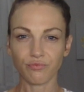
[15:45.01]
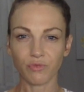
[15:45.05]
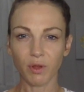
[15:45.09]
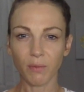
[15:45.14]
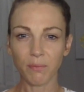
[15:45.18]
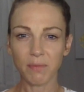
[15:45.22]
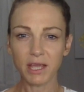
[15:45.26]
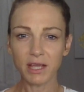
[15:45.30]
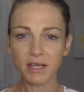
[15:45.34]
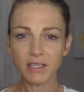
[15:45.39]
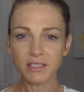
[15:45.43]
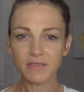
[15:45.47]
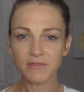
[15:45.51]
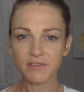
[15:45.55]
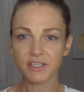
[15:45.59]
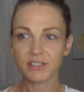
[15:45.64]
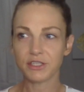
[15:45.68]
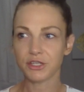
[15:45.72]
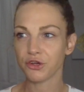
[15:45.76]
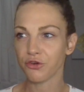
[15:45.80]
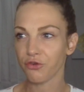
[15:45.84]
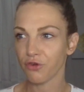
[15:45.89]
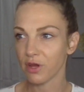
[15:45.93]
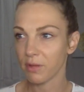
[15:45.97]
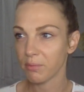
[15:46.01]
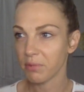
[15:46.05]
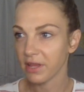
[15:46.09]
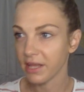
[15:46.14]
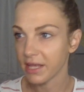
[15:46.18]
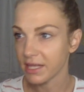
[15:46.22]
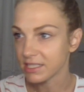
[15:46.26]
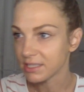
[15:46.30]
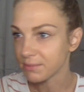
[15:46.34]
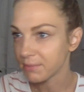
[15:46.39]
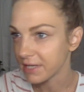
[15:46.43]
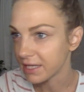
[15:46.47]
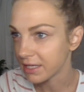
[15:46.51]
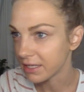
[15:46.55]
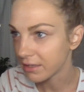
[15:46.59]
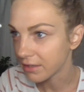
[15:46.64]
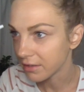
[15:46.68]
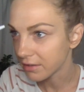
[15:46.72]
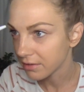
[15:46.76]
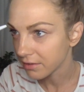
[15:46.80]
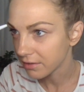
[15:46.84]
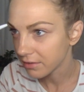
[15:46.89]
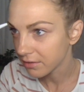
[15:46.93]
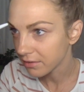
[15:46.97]
because of the degree placement
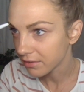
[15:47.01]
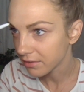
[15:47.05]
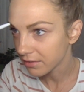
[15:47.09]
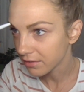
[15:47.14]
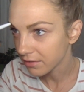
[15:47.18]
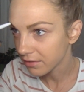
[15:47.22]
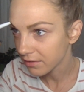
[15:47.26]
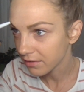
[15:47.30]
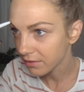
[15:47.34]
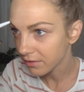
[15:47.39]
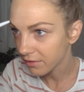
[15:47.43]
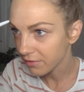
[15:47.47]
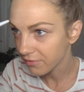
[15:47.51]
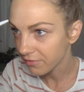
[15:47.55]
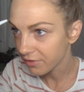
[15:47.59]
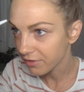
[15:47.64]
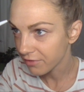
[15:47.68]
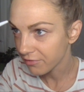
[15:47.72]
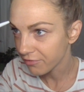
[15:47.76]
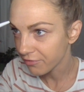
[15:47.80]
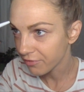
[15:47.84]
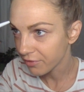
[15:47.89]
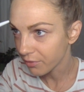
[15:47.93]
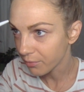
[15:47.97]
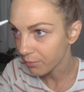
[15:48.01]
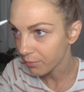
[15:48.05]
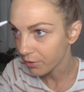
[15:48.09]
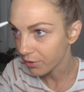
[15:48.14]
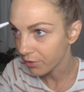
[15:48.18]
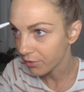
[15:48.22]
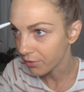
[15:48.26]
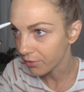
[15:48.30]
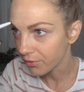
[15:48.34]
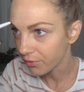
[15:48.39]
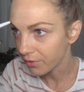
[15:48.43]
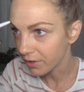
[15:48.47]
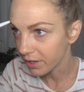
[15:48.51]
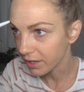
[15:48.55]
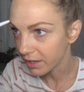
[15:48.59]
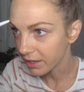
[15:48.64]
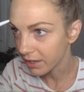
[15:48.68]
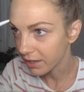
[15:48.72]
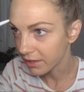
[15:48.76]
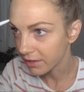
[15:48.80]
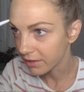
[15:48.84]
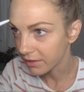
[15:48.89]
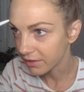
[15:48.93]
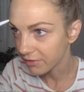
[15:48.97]
of the full moon
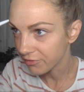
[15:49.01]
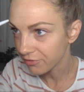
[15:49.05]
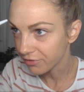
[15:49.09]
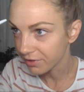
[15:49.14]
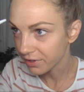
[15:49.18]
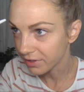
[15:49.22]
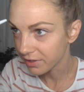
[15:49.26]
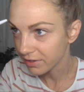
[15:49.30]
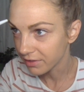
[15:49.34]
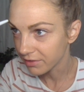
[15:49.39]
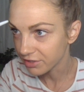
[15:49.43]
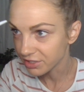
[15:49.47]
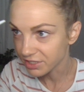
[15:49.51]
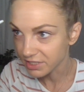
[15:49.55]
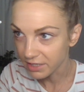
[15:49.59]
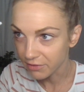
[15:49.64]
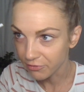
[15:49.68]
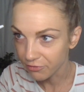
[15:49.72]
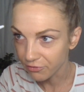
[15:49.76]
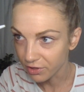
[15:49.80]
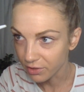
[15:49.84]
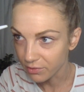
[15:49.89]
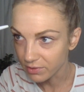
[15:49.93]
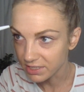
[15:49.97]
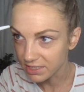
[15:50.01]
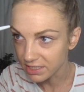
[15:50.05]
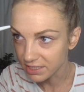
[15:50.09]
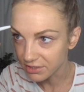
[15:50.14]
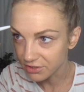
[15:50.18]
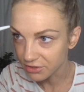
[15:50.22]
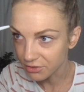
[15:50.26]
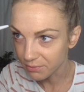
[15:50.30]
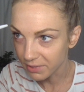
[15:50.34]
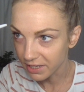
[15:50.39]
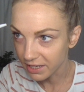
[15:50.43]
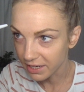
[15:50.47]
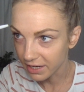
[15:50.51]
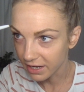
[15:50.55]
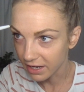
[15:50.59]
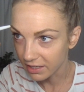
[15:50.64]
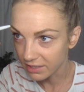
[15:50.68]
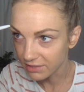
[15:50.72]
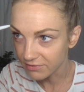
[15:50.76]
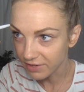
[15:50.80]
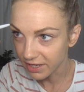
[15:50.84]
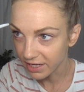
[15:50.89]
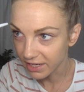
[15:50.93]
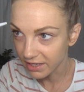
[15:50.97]
and different just like frequencies that are being
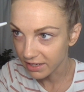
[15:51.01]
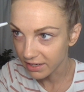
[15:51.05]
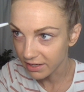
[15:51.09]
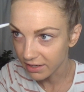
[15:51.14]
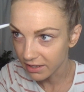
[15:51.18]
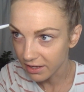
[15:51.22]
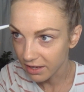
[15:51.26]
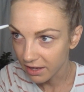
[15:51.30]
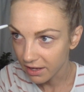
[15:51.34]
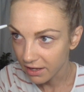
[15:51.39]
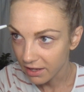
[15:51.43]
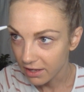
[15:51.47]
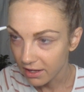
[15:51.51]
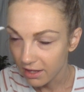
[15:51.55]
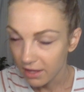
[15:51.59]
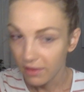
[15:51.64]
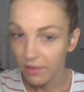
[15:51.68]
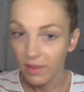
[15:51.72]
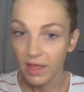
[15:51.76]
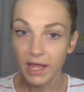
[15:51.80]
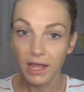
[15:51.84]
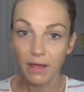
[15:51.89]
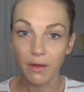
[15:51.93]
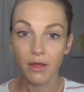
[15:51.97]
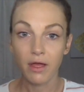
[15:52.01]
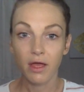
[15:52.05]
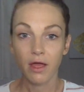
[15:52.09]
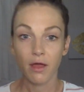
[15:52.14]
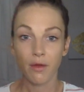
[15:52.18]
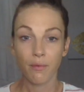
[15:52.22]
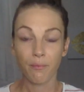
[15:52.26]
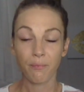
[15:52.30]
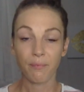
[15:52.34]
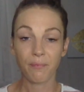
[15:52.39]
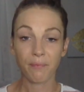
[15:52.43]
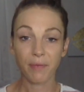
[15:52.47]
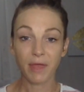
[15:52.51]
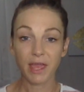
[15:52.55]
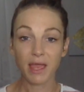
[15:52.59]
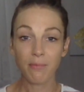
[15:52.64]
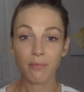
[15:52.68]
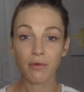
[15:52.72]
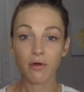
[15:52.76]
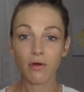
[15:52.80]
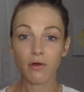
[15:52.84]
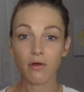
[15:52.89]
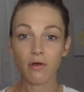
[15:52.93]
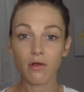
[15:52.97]
activated, like,
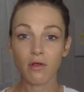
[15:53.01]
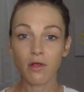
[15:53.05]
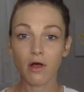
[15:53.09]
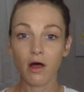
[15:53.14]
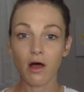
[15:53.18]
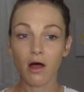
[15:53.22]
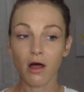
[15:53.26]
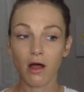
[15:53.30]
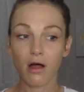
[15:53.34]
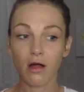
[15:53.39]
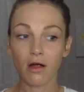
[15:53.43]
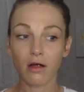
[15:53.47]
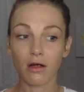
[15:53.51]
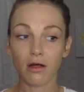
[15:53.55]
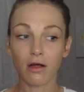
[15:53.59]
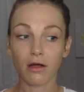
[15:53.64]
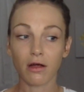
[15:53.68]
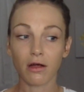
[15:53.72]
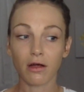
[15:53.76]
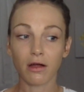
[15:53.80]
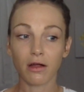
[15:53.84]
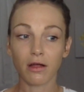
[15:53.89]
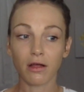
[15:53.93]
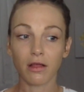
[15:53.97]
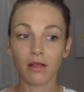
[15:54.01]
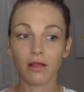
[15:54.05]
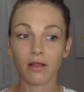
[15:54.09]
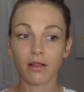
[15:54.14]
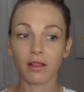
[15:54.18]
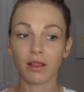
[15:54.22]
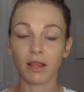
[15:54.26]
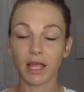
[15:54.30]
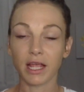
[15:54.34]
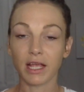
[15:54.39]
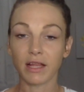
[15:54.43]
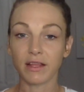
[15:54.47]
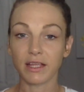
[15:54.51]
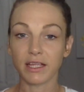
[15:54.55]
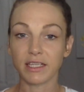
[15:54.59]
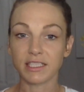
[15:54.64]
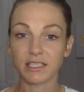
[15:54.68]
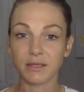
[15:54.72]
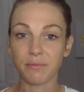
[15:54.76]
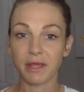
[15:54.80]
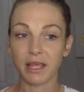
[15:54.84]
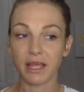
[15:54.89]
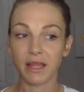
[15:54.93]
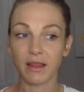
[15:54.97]
people are likely to
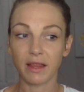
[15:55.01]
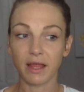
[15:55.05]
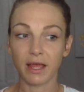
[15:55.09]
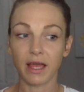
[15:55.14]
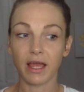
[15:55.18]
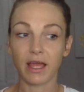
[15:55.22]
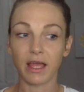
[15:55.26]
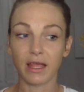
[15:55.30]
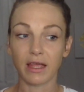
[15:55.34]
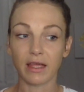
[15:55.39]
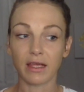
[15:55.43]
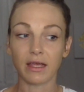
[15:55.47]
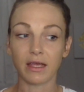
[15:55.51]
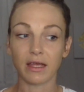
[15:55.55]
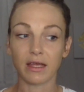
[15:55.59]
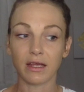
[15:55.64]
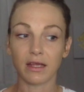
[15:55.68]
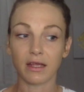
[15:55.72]
be like